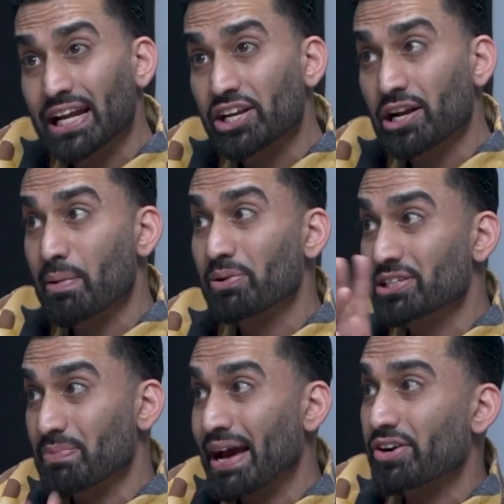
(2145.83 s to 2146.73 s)
you gotta remember,
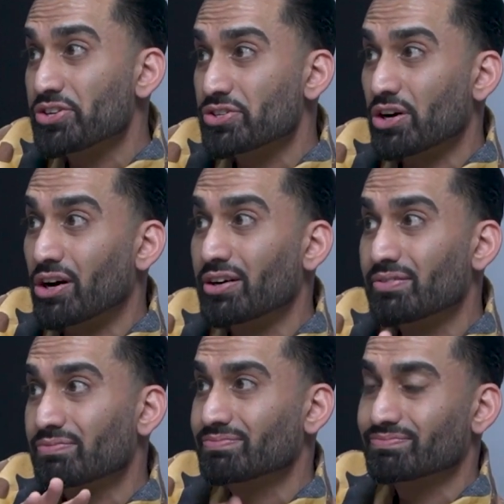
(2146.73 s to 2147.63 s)
these managers aren't,
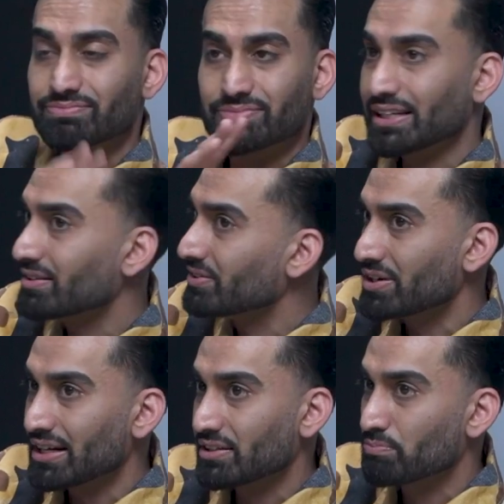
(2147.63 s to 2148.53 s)
they're
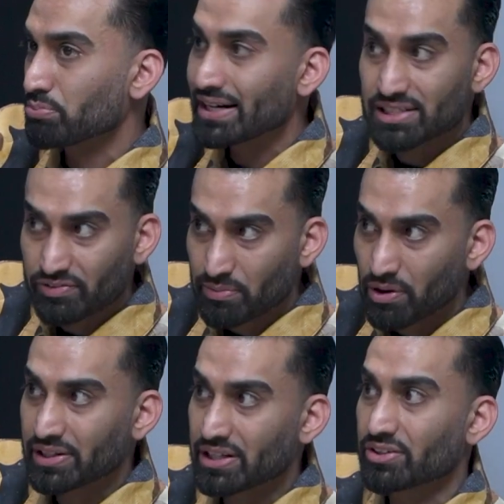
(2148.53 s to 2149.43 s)
not the brightest of them
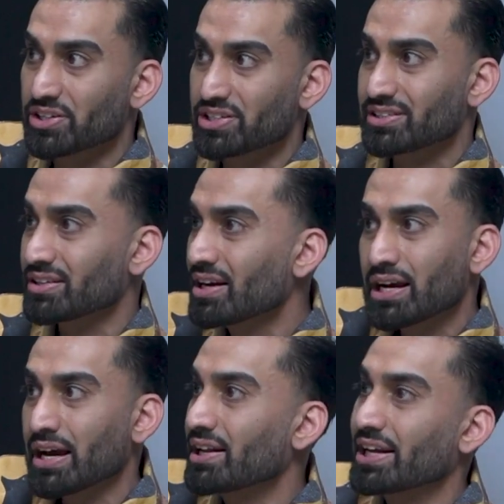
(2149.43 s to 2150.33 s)
all either. They're just
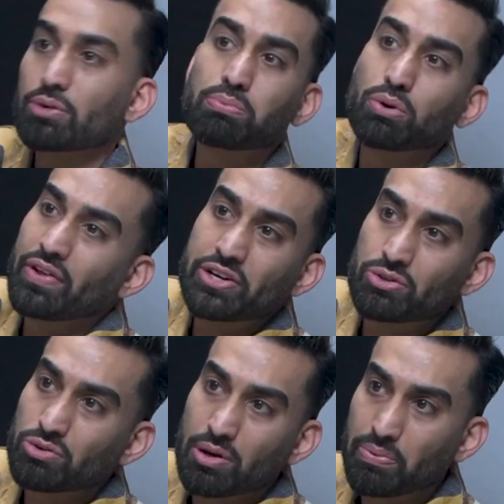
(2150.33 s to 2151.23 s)
kind of like your bro that you
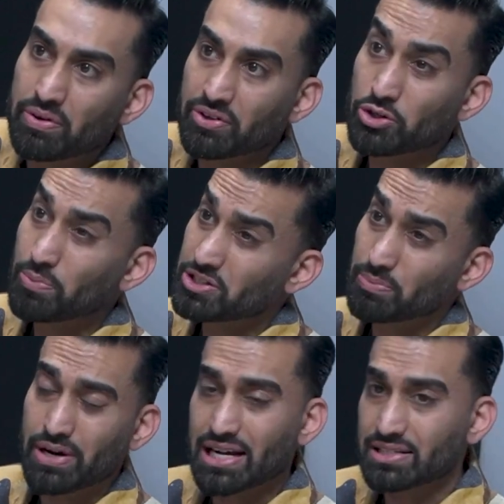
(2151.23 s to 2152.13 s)
grew up with. You'd be
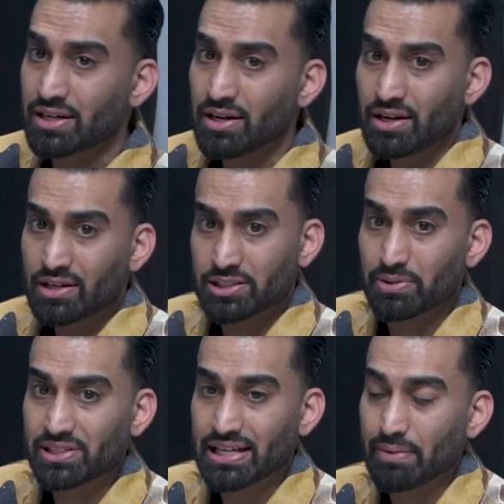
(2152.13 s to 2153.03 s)
surprised. Some
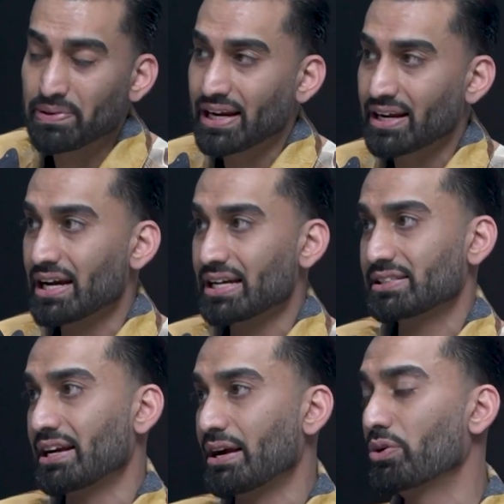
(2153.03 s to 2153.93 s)
of these NBA guys
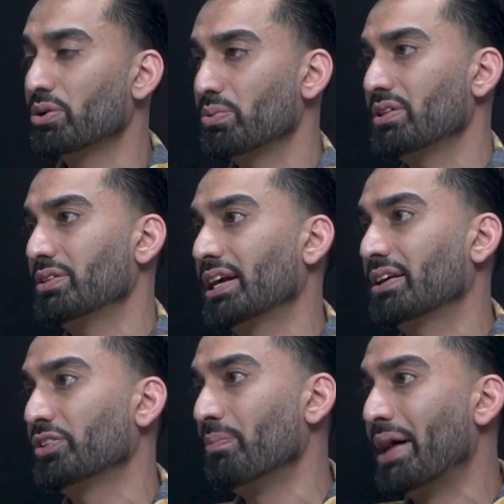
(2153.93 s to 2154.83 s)
that I work with, like
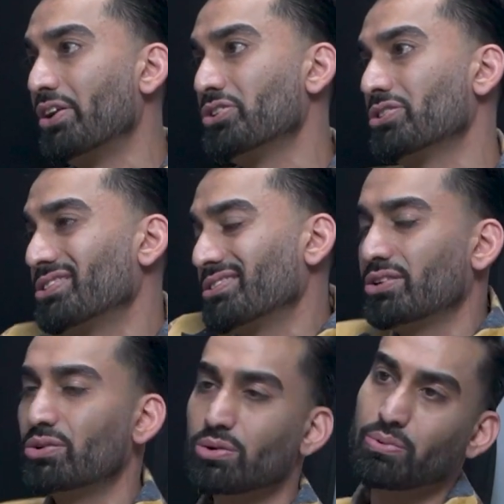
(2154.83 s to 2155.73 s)
their managers are just
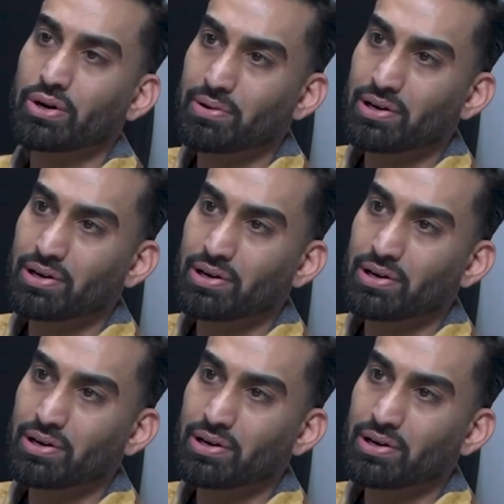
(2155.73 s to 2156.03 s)
their homeboy, bro.